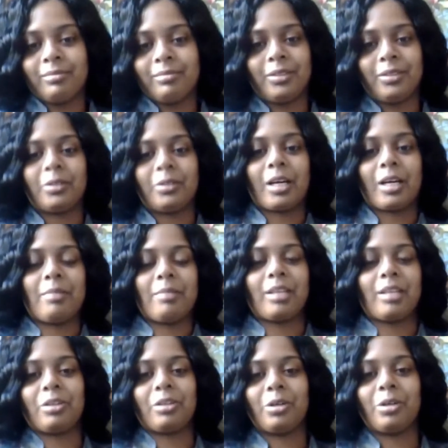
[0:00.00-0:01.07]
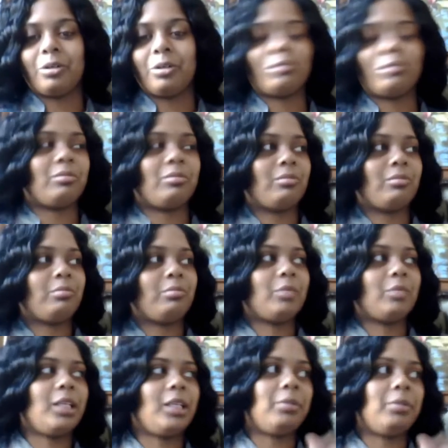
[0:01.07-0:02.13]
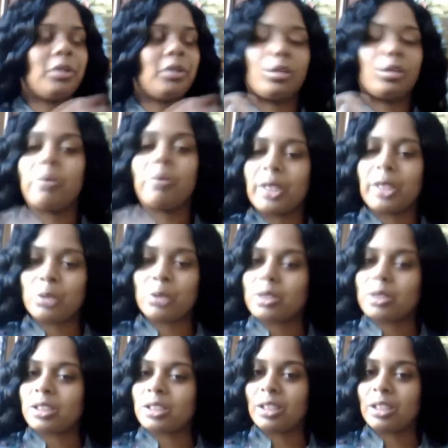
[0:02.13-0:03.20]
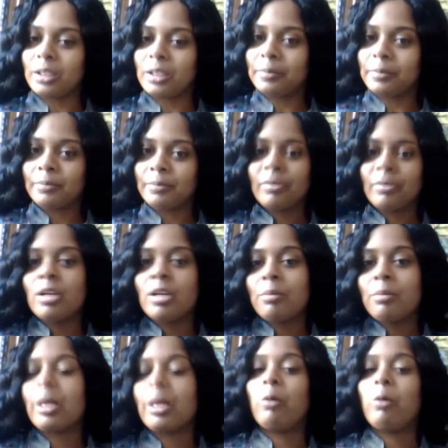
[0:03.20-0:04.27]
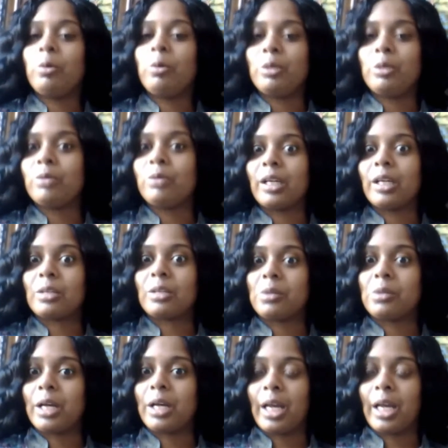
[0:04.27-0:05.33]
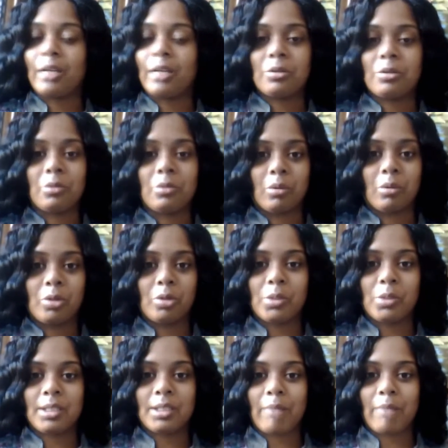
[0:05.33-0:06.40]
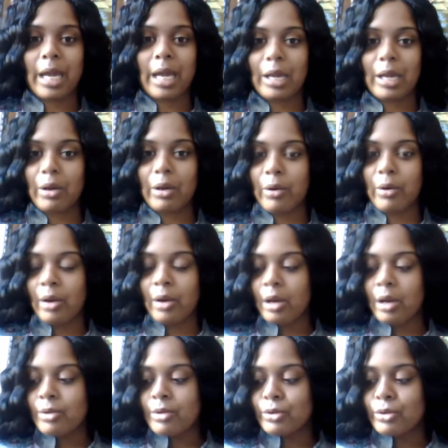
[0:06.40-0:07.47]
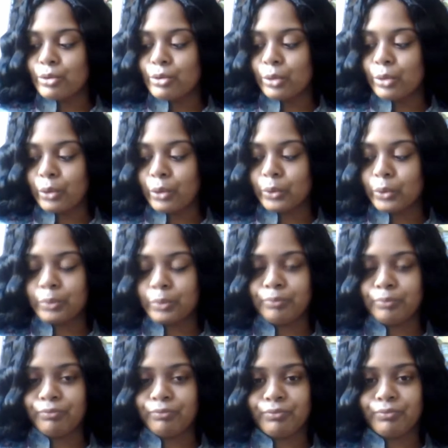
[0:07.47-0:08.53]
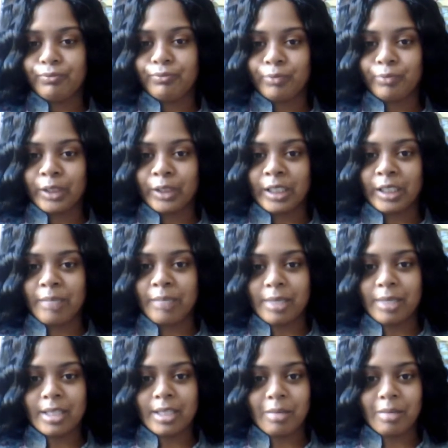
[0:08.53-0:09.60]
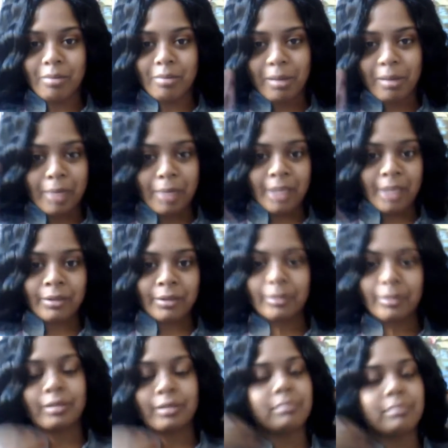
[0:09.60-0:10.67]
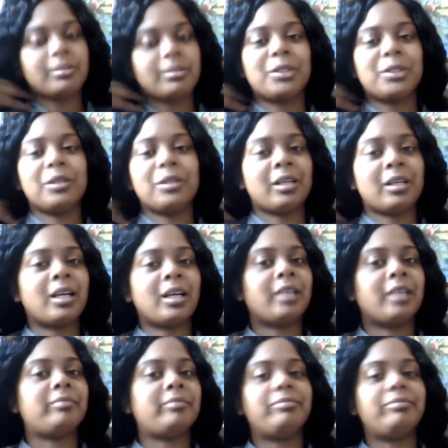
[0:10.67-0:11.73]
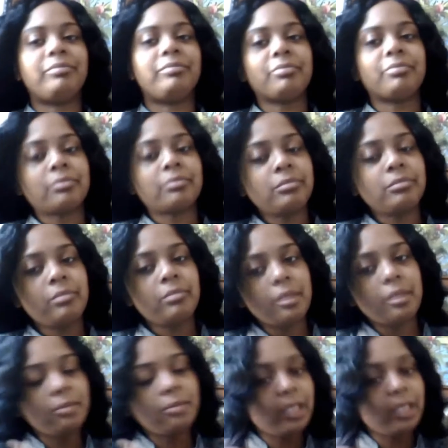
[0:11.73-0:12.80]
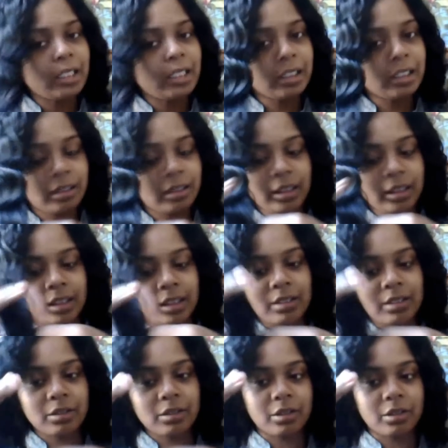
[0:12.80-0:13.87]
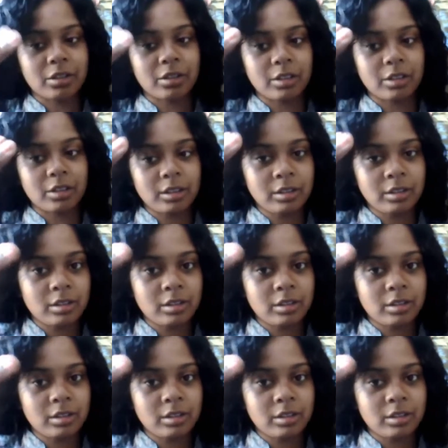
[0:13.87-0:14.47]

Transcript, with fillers: You know, I can make the curl, keep the curl by twisting it up. But I will be doing that as well at night too, twisting my hair. So I can keep my style, put my bonnet on, call it a night. My, I like it. The ends are curly.